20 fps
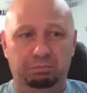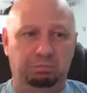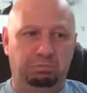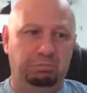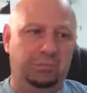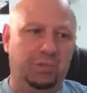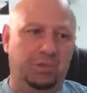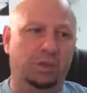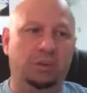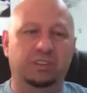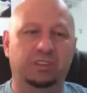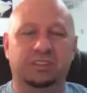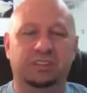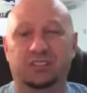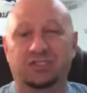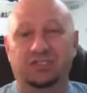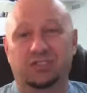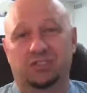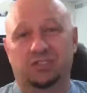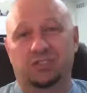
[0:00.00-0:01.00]
Or is
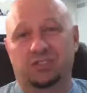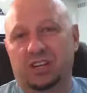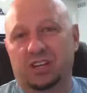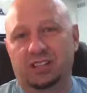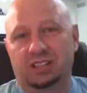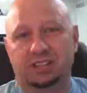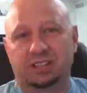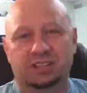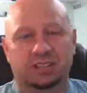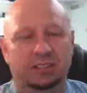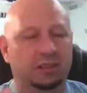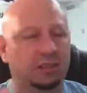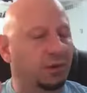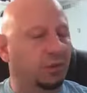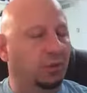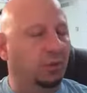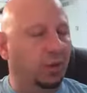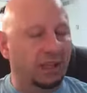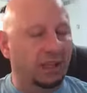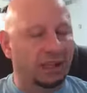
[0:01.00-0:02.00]
it just, you know
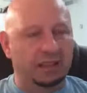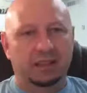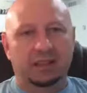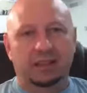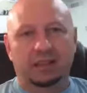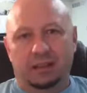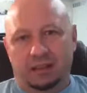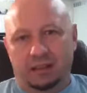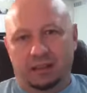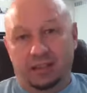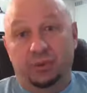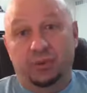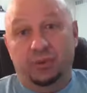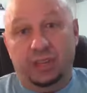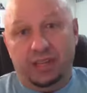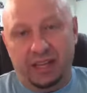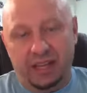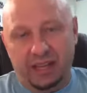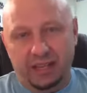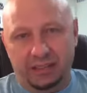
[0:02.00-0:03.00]
what? You
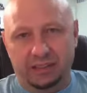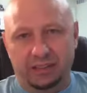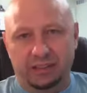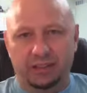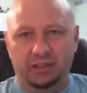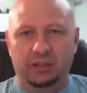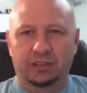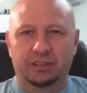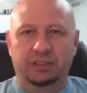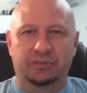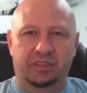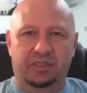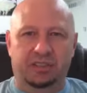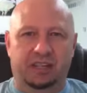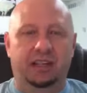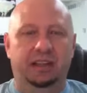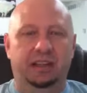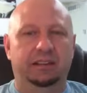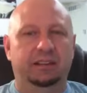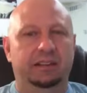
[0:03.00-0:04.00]
get it and you
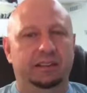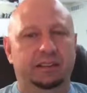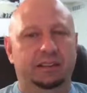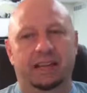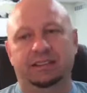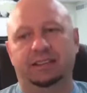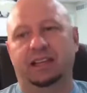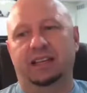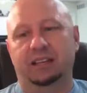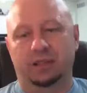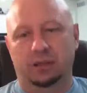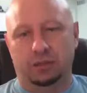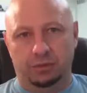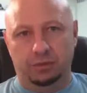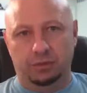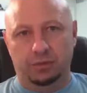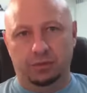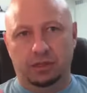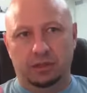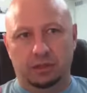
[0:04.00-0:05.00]
understand it. Not that
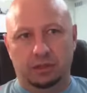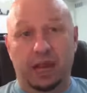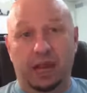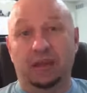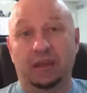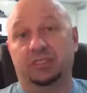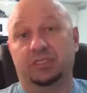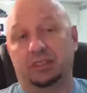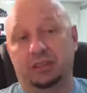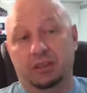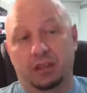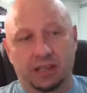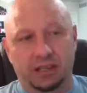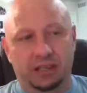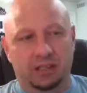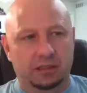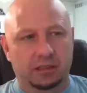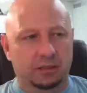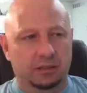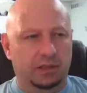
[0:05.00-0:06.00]
you have to
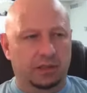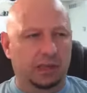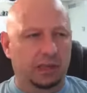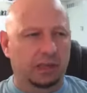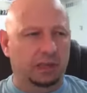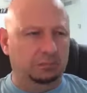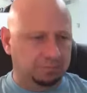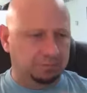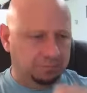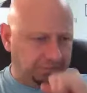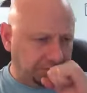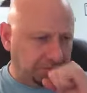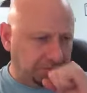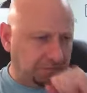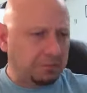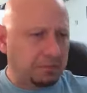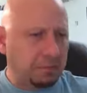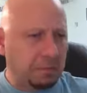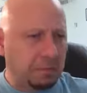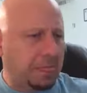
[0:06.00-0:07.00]
like it, okay?
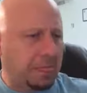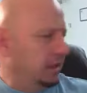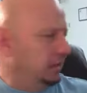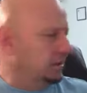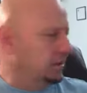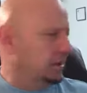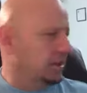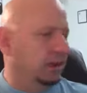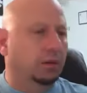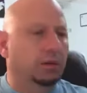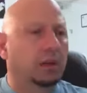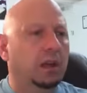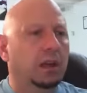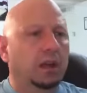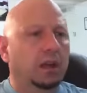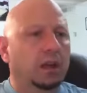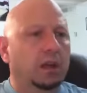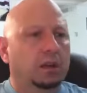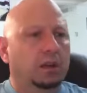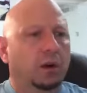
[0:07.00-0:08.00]
So
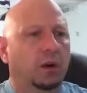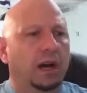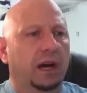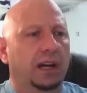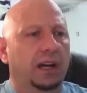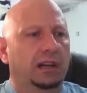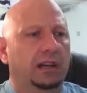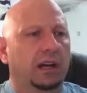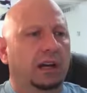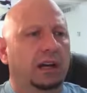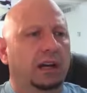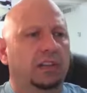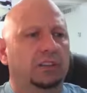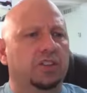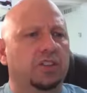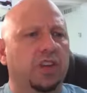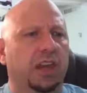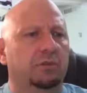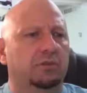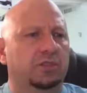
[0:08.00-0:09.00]
Go on, uh,
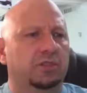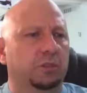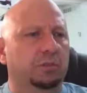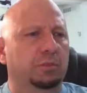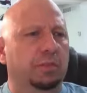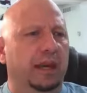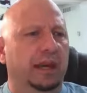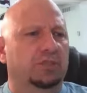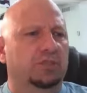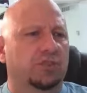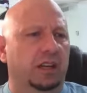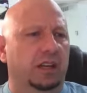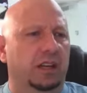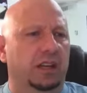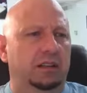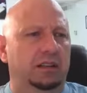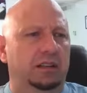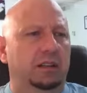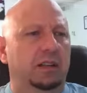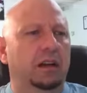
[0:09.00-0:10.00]
James. You
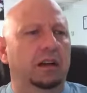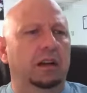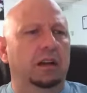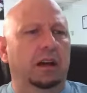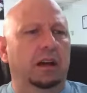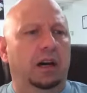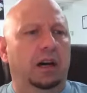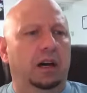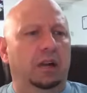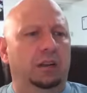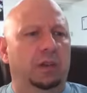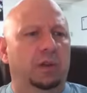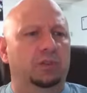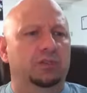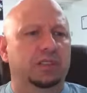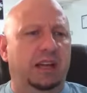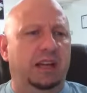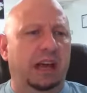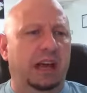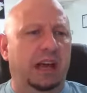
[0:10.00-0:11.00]
mentioned uh, the
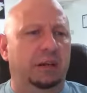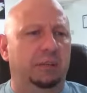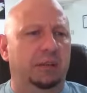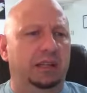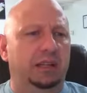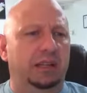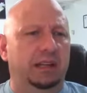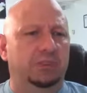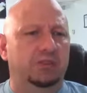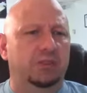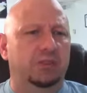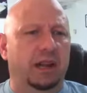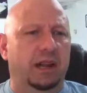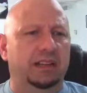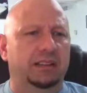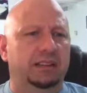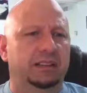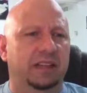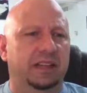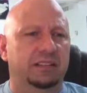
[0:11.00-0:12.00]
most common and
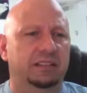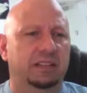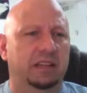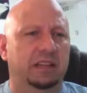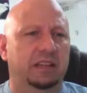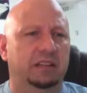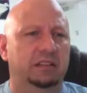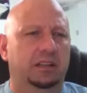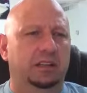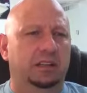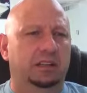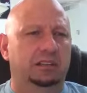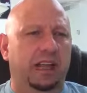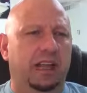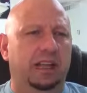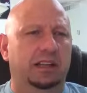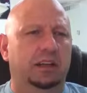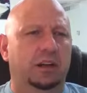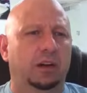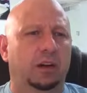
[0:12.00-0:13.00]
trying testing illness
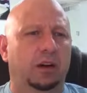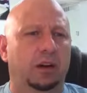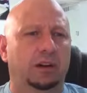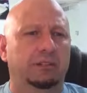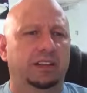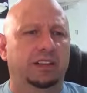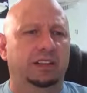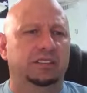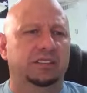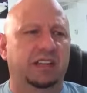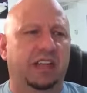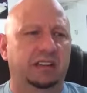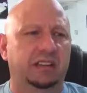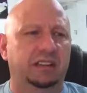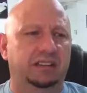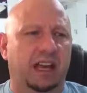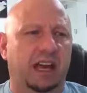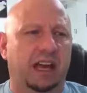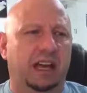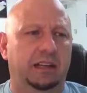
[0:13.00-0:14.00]
I know of is
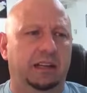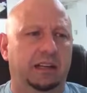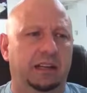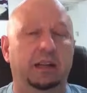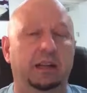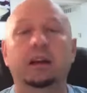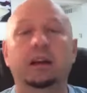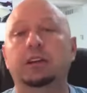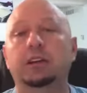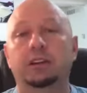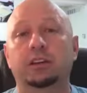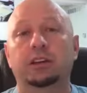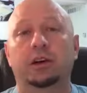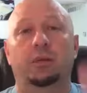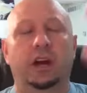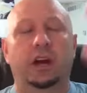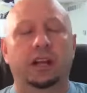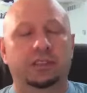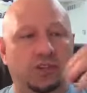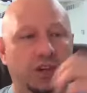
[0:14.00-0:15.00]
anxiety. You know
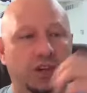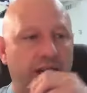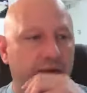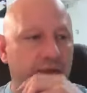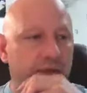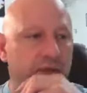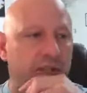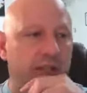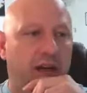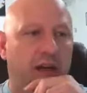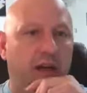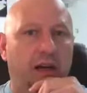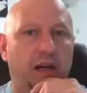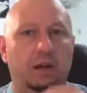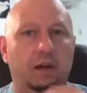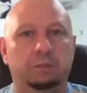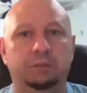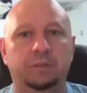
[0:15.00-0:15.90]
what, James? Um,